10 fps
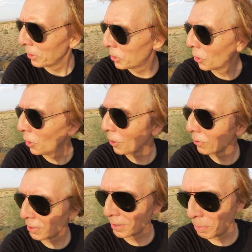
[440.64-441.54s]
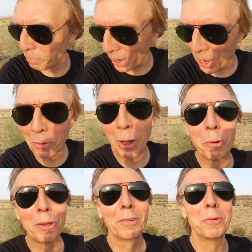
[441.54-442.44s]
because the power
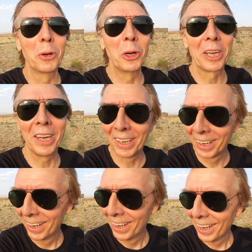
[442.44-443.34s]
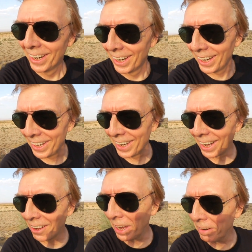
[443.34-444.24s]
wasn't working. And
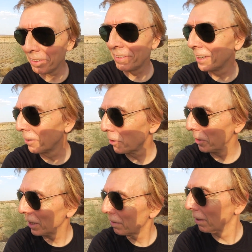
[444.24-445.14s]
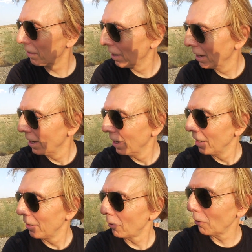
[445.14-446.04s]
now everything is connected.
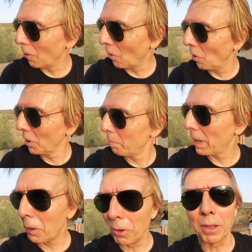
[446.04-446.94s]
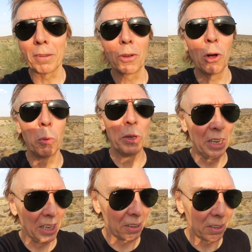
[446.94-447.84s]
So all the power is all we
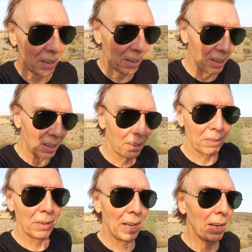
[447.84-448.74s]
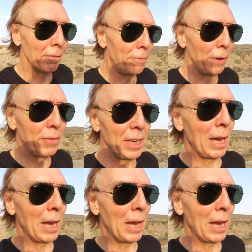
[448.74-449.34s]
need. So there are 50